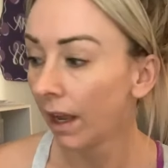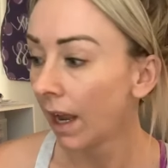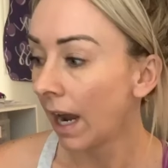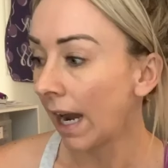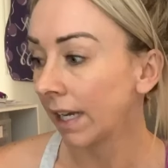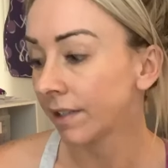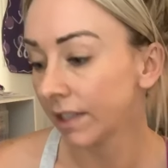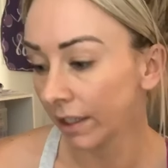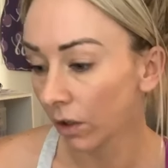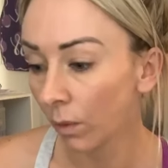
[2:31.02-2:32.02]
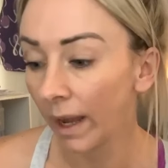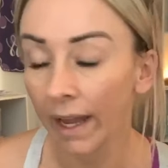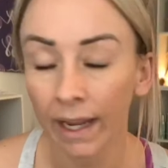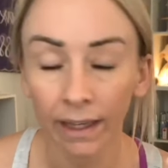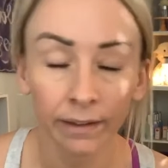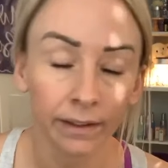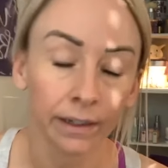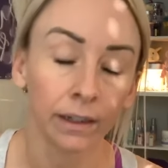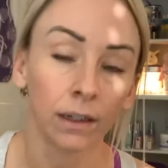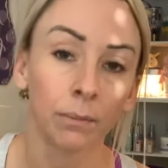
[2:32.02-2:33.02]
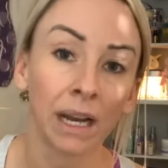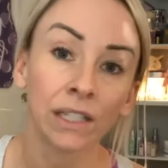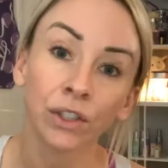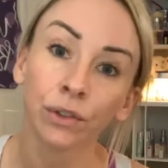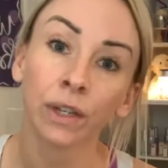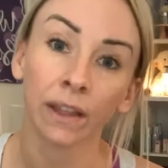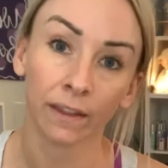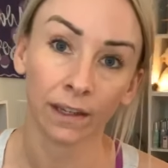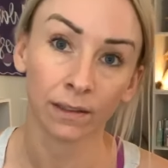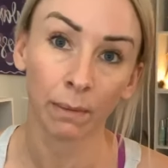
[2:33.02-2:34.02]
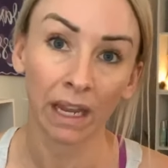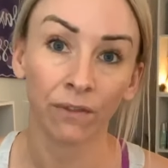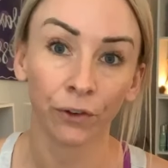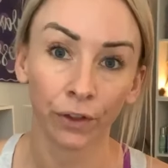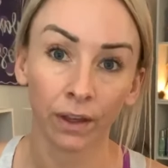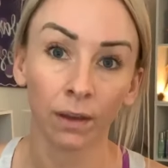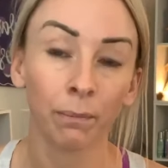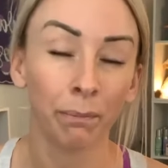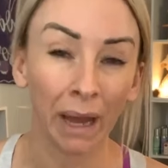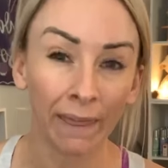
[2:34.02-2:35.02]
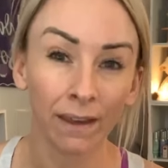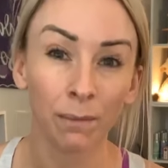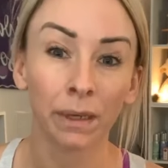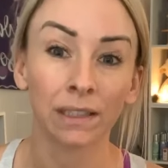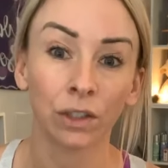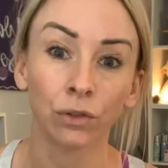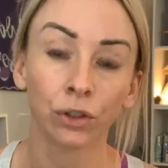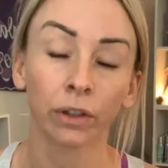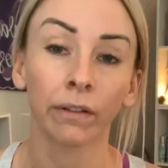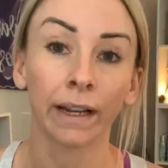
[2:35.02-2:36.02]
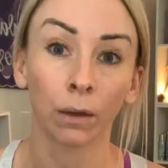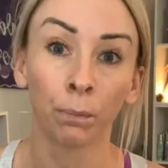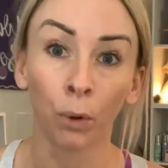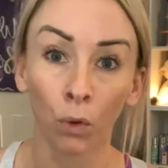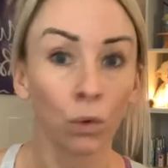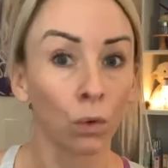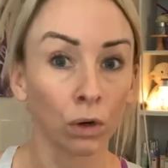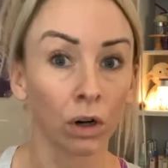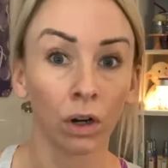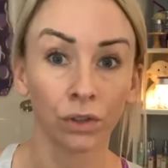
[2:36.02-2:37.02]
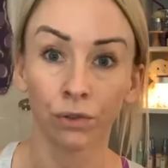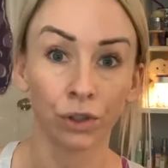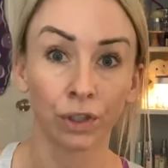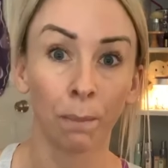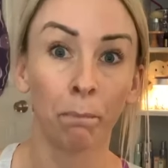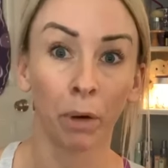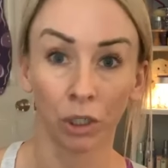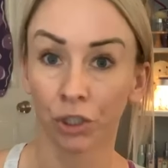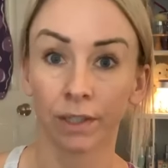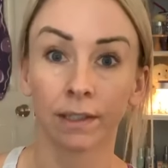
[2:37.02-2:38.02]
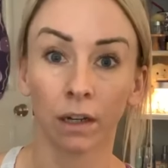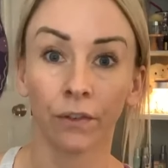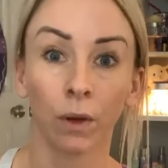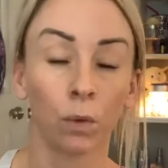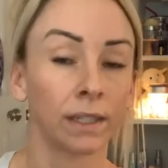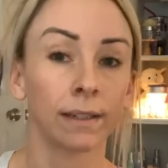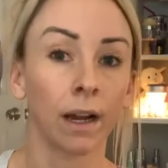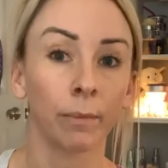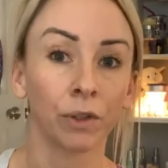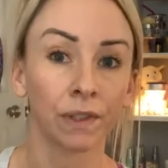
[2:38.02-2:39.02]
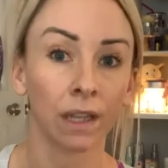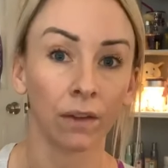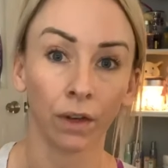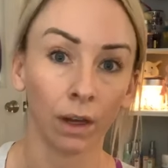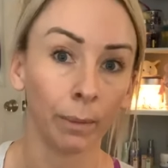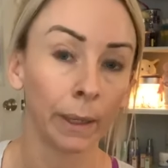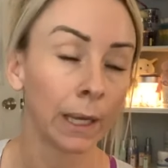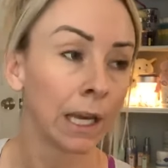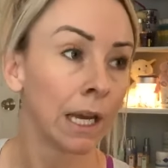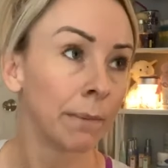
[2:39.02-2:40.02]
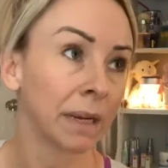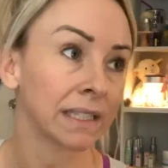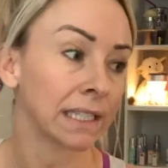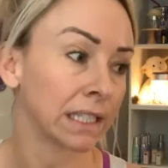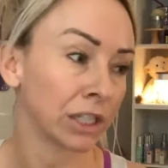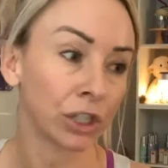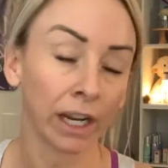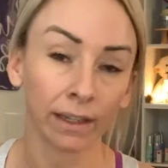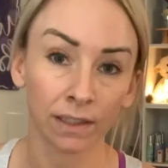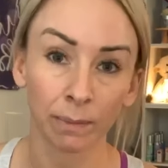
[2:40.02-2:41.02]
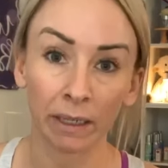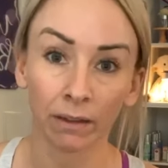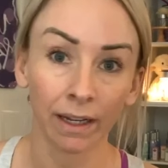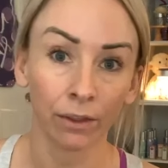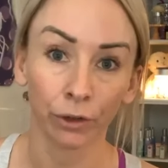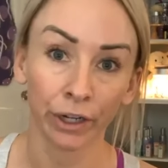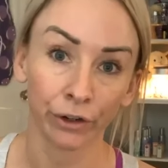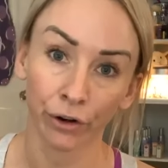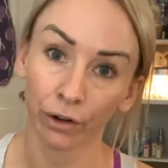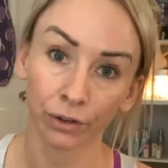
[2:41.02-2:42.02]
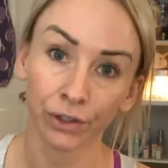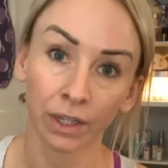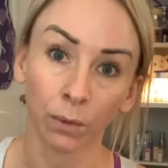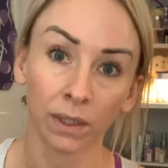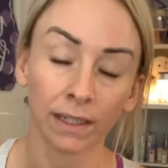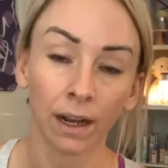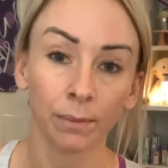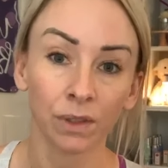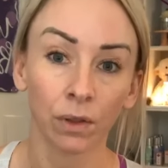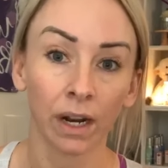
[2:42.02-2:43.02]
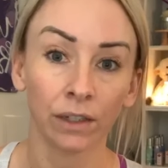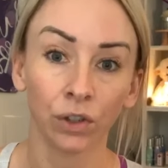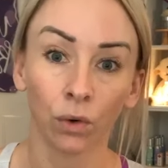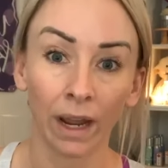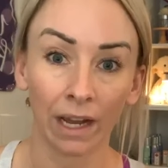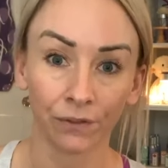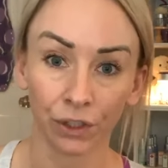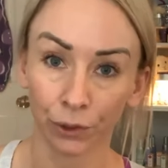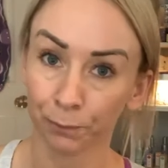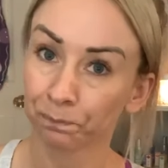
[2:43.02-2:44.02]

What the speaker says: I steer away. I do get things made for them by them, but it's usually like a bulk order. I'll do just a bunch of stuff at one time. I'll save up my Scentsy check and spend like $300 at one time so that I don't have to